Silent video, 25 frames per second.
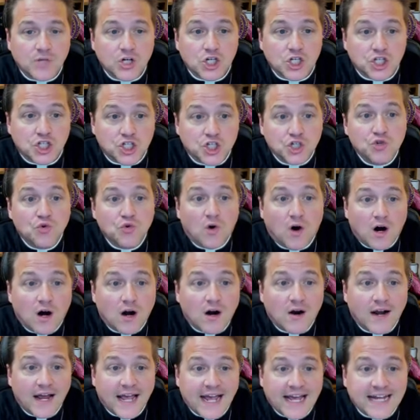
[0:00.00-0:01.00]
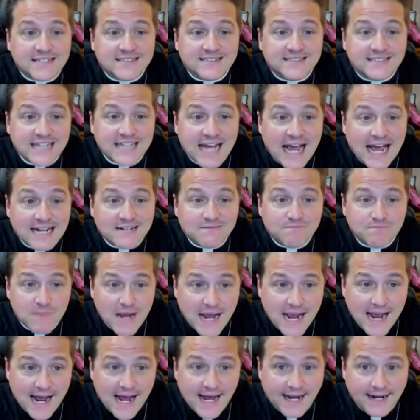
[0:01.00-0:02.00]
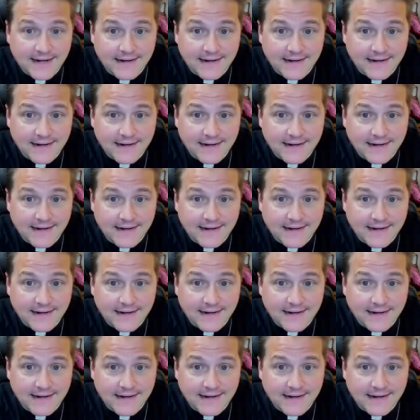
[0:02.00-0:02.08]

You are a dead man.